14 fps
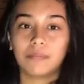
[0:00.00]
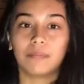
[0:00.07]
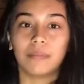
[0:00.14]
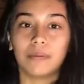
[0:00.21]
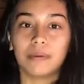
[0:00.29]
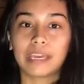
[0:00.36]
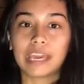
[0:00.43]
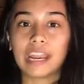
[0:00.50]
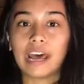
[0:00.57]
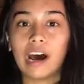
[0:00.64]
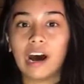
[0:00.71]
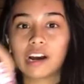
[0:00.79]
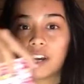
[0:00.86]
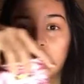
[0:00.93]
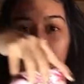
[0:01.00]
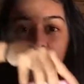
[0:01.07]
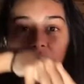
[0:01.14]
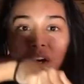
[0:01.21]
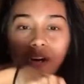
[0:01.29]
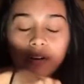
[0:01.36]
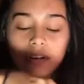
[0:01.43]
Maybe get a hot
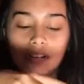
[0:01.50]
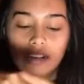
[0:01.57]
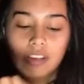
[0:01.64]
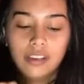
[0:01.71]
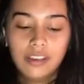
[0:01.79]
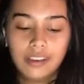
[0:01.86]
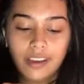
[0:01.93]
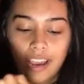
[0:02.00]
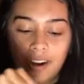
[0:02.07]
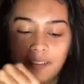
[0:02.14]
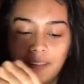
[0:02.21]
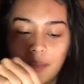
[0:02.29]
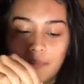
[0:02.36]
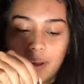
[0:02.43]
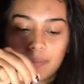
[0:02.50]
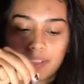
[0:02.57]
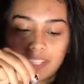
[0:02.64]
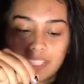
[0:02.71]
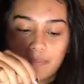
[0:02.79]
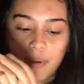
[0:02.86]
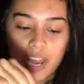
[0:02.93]
cocoa. I don't like
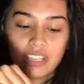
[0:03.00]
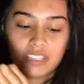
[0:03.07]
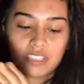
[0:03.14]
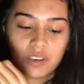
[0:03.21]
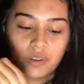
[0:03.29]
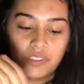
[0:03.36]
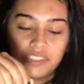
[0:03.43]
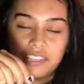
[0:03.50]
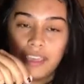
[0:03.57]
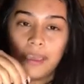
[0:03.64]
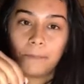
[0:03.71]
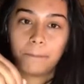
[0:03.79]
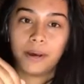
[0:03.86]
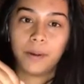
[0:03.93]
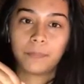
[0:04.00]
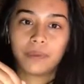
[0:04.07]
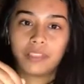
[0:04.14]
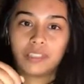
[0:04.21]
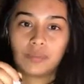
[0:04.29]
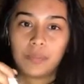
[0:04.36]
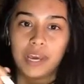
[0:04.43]
pumpkin spice, so this ain't
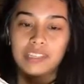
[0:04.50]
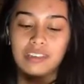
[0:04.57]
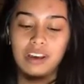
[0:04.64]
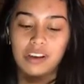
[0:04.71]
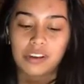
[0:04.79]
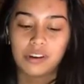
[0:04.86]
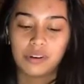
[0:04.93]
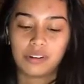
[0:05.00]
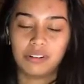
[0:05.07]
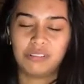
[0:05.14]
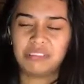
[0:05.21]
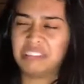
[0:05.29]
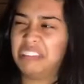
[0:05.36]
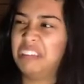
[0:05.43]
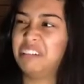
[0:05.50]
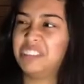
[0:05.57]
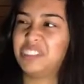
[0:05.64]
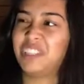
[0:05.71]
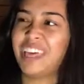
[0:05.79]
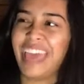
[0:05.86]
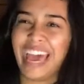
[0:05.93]
pumpkin spice hot cocoa. Ew,
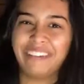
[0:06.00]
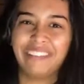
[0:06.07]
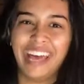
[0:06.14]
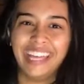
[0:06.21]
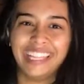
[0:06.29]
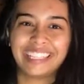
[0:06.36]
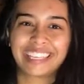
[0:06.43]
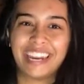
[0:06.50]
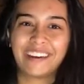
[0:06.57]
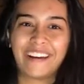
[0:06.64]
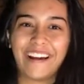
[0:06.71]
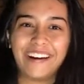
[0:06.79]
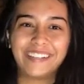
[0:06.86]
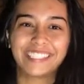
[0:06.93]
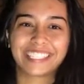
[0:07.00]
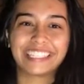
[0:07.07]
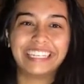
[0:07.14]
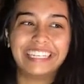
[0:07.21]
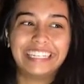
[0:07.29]
do they have that? That's kind of gross.